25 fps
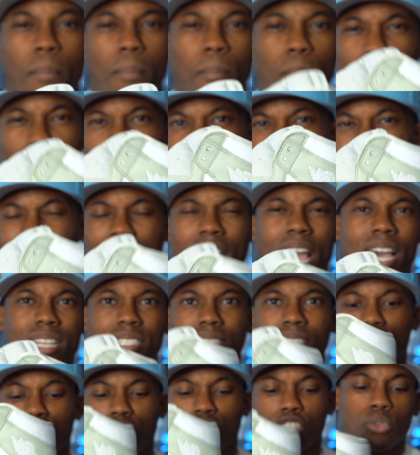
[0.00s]
Most
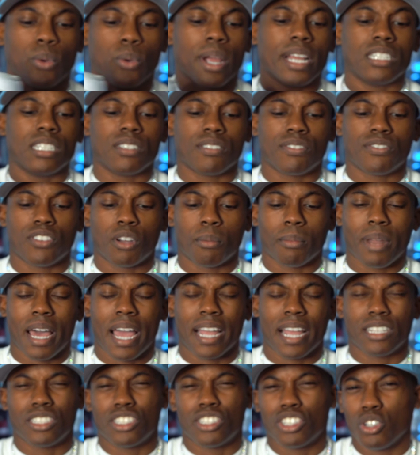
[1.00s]
sizes is ranging from
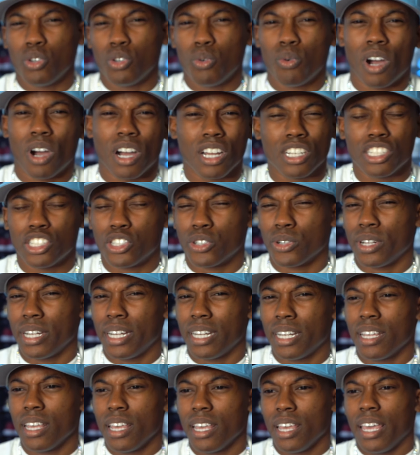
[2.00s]
like two
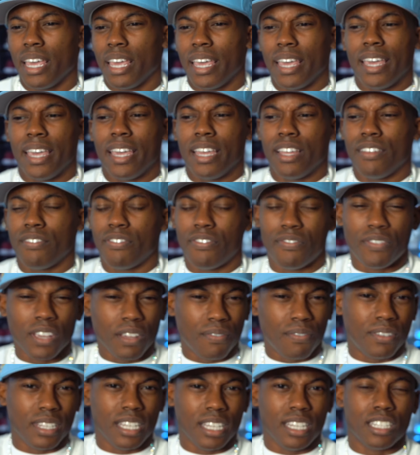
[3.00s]
hundred
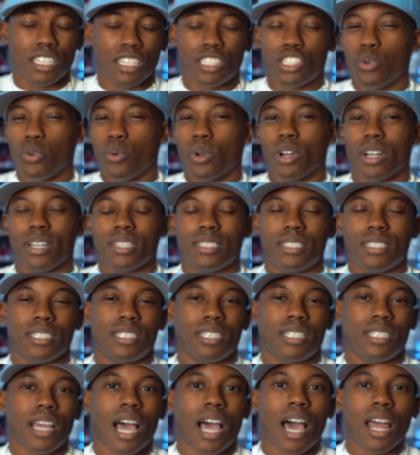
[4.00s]
fifty to two hundred
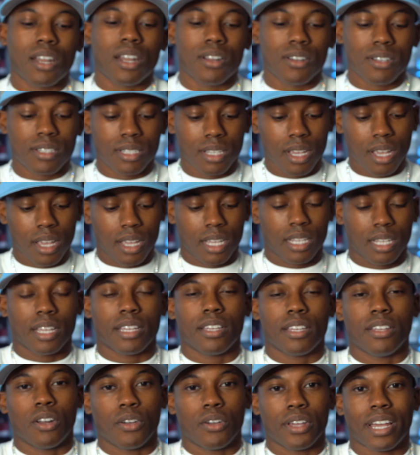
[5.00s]
sixty dollars.
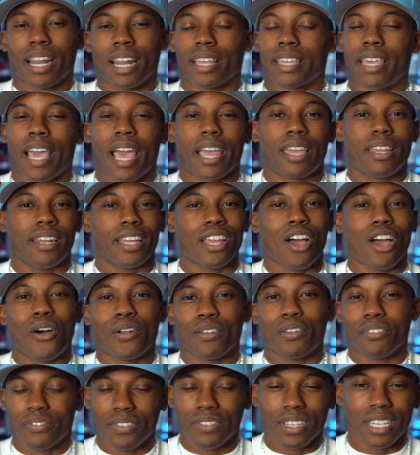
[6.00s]
You know, you got to calculate all
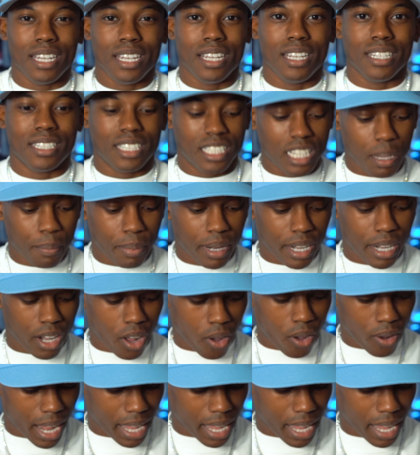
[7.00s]
the fees, shipping, and all